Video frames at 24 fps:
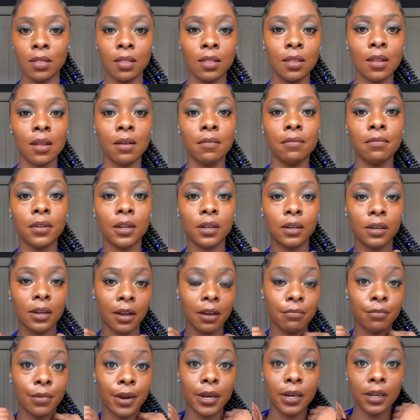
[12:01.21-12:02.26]
I'm feeling like I'm
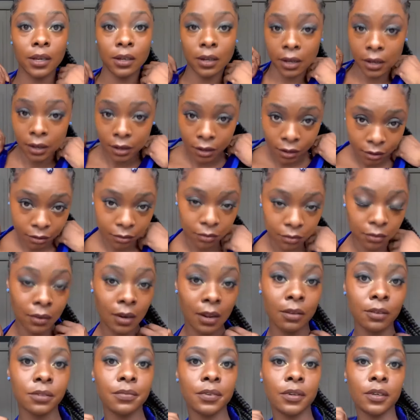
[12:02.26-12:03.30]
ready now. I
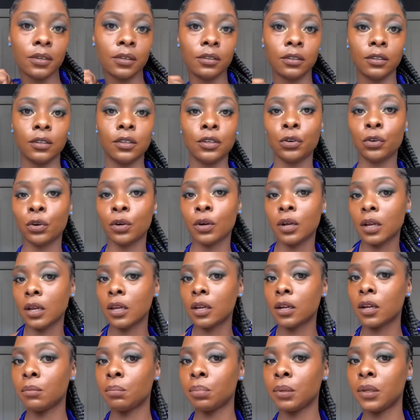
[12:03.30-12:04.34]
was feeling a little
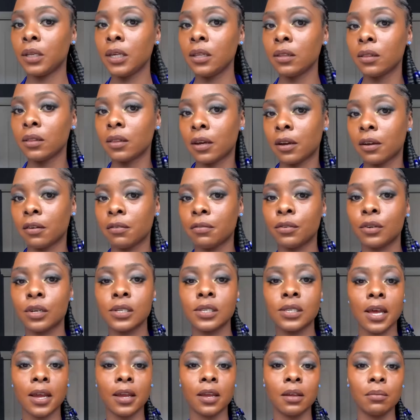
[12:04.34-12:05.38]
incomplete there for a
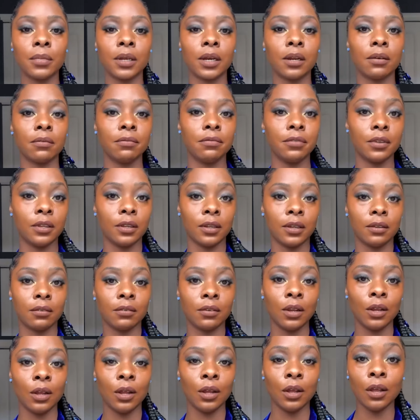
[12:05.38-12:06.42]
second, but I'm feeling
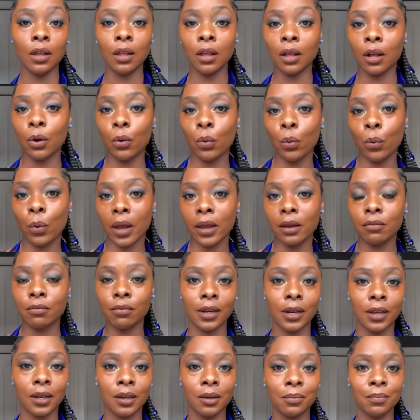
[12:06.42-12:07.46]
quite
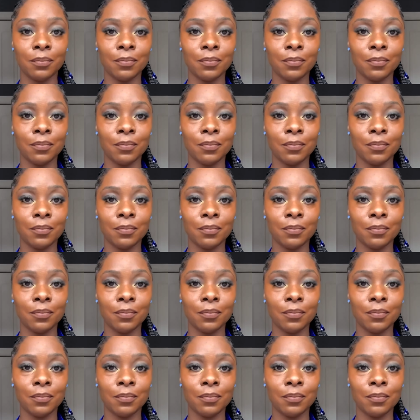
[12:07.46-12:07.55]
ready.